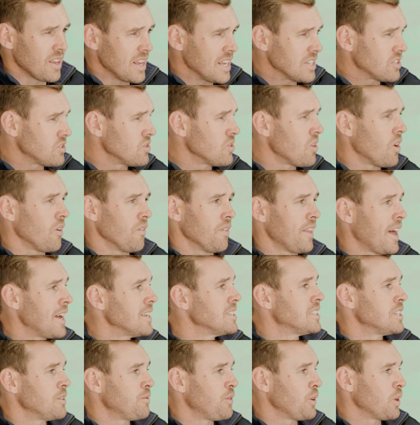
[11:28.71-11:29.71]
it's not that
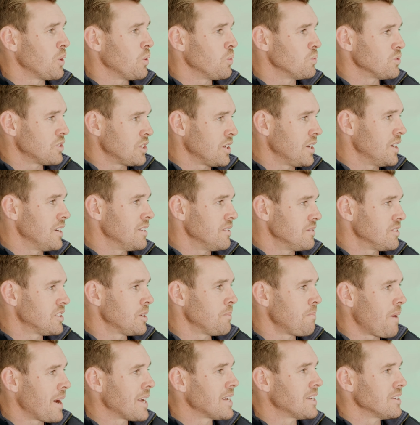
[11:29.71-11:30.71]
difficult to
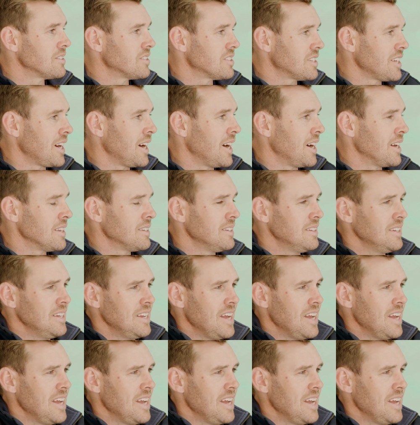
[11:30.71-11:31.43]
make a start